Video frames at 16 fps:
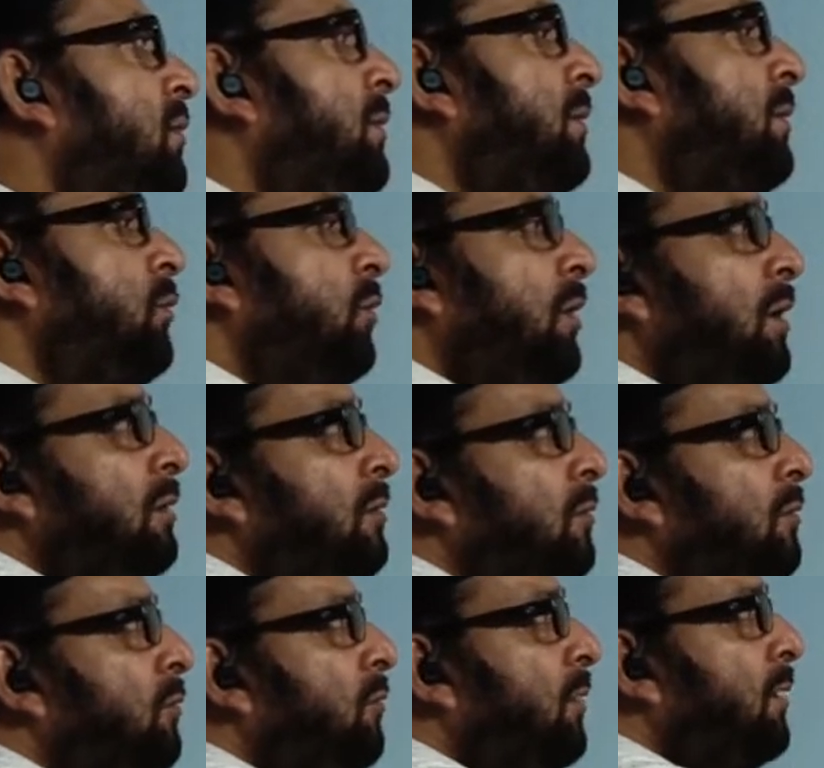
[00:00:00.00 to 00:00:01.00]
we will be
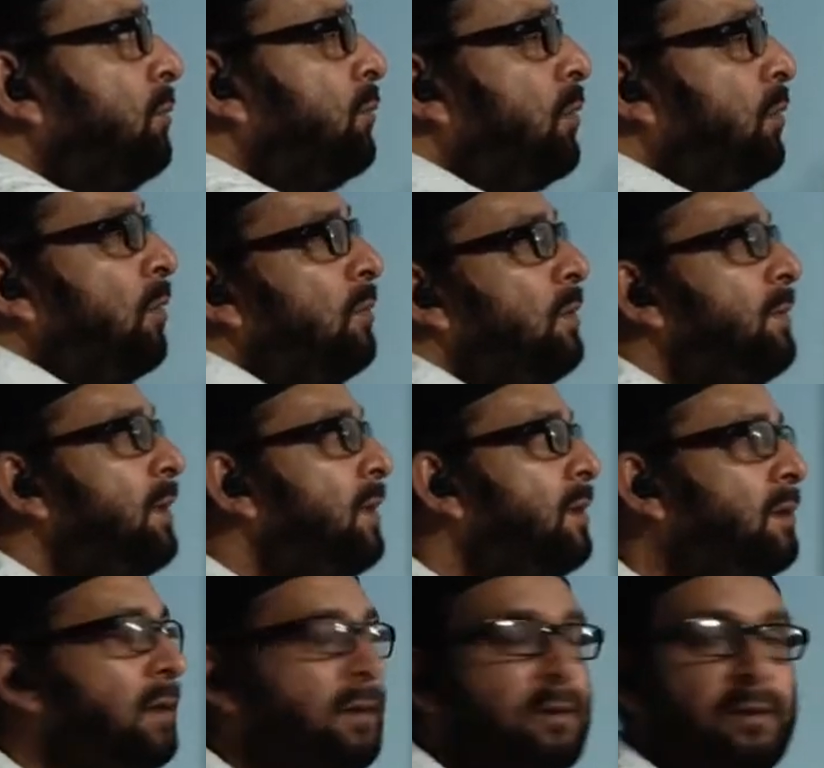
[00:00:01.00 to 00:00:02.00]
doing one problem
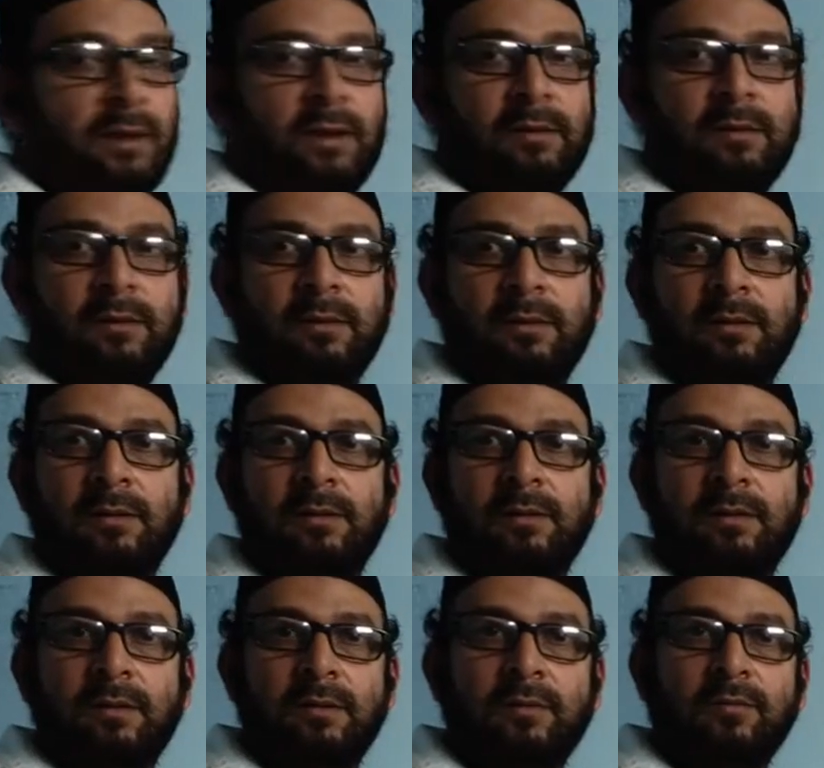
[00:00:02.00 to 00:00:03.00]
here and then
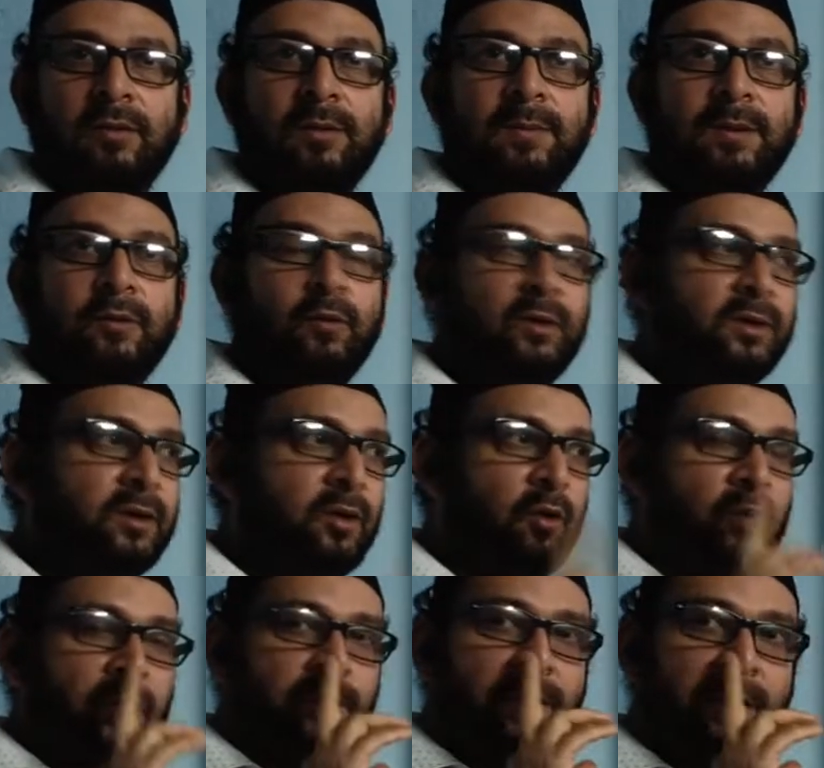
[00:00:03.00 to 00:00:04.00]
we will be doing
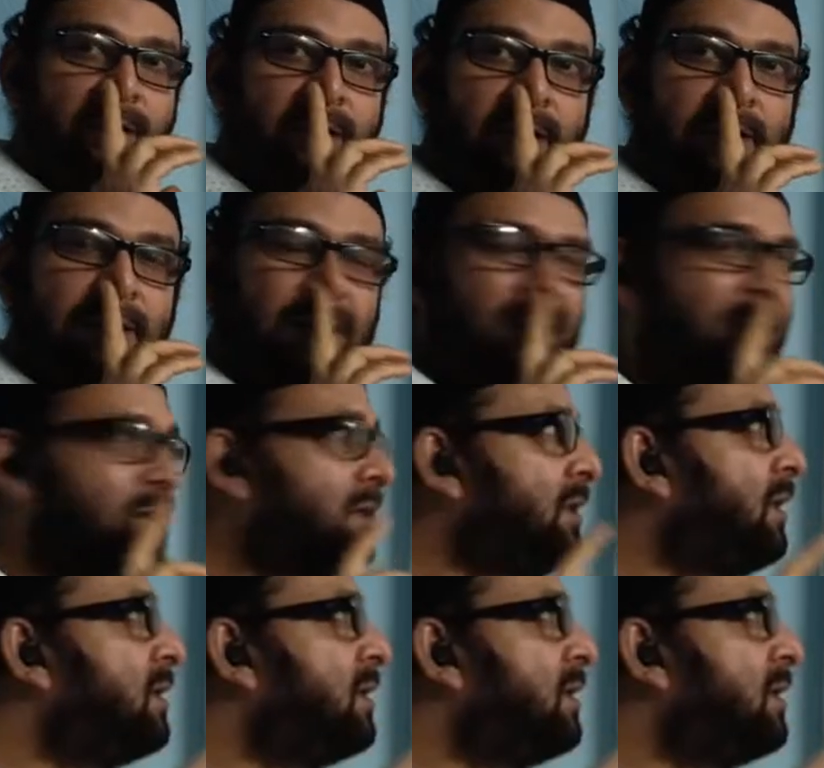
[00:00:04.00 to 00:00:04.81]
theory part. I think next